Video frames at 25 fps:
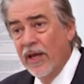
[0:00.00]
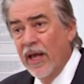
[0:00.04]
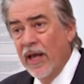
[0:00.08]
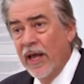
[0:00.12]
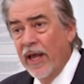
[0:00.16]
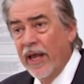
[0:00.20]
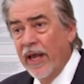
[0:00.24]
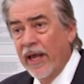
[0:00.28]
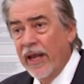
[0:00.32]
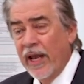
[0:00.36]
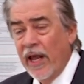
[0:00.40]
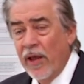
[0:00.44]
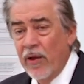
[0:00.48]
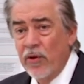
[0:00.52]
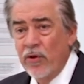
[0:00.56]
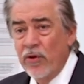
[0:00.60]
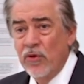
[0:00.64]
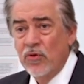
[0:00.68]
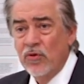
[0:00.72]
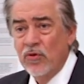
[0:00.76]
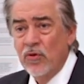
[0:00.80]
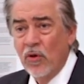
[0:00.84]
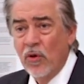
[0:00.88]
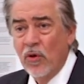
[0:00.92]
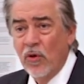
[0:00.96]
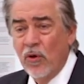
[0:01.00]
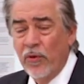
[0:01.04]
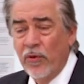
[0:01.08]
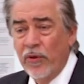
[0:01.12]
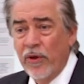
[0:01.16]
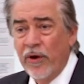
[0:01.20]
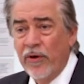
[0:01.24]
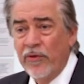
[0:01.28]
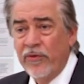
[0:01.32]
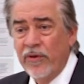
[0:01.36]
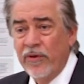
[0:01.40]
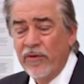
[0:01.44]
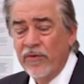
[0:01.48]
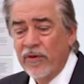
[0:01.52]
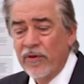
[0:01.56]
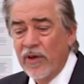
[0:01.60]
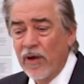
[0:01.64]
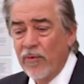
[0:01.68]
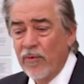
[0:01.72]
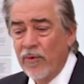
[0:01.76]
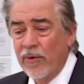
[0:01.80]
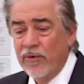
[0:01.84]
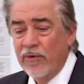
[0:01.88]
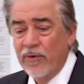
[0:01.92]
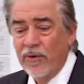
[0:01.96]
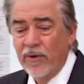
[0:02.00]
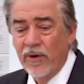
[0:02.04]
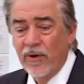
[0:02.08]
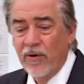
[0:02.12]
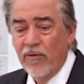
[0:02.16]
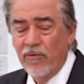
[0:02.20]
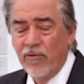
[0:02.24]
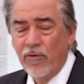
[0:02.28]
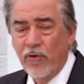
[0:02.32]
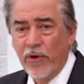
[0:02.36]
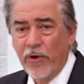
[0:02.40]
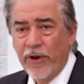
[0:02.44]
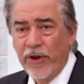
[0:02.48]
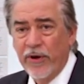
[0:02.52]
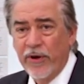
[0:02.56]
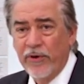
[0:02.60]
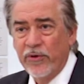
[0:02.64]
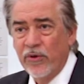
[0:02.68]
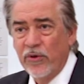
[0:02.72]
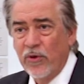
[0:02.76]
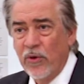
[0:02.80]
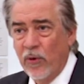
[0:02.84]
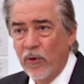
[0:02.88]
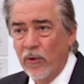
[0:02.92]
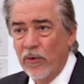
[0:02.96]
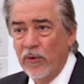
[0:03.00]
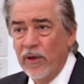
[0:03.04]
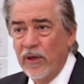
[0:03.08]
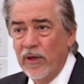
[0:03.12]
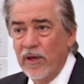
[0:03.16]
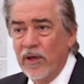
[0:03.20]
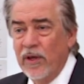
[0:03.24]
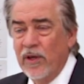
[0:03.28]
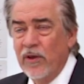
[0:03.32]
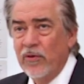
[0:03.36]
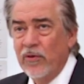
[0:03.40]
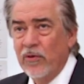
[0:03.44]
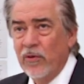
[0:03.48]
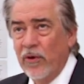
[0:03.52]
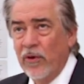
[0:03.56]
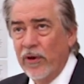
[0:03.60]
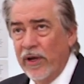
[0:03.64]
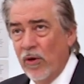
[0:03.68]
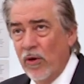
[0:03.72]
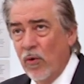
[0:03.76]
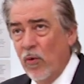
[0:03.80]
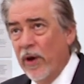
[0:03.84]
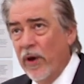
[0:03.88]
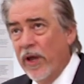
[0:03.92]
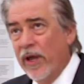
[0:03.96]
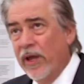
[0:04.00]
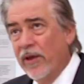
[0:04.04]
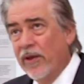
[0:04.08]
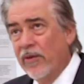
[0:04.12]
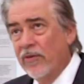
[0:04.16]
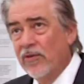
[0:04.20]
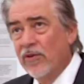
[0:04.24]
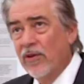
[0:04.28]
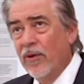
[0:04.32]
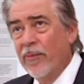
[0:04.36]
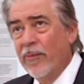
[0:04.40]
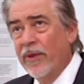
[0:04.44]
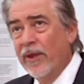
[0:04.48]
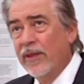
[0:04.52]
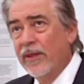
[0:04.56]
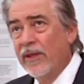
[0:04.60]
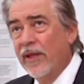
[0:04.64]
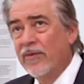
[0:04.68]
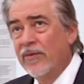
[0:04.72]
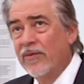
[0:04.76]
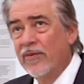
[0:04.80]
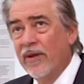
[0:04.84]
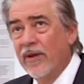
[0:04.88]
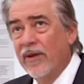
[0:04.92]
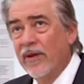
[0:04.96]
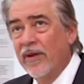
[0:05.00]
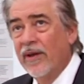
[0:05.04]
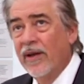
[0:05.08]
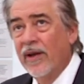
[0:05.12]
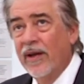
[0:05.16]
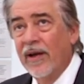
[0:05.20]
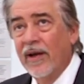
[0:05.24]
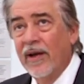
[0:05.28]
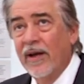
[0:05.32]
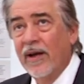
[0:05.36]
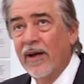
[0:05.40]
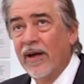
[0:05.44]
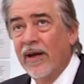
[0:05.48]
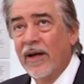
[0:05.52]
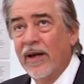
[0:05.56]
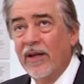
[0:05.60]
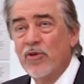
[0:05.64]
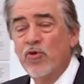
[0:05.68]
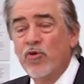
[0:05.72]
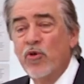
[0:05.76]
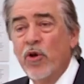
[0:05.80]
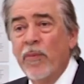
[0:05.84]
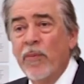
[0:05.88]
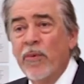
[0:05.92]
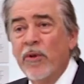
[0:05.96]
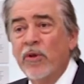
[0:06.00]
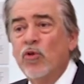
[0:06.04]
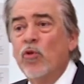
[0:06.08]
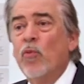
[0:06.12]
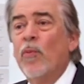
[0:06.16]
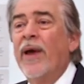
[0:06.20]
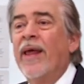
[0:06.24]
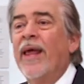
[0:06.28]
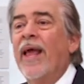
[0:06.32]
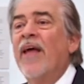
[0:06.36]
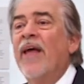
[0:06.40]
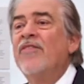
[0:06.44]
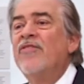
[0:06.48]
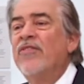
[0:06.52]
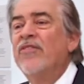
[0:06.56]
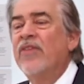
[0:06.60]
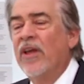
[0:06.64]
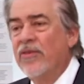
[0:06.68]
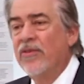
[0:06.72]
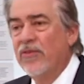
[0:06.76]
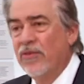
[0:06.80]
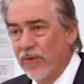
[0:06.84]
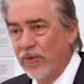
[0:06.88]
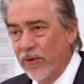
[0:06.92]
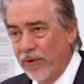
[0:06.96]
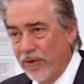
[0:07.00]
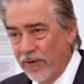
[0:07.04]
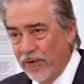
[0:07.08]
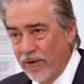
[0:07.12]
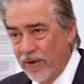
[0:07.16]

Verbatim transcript: and I used to go there since I was, you know, four years old. So in a way, it's something that's in uh, a tribute to my ancestors.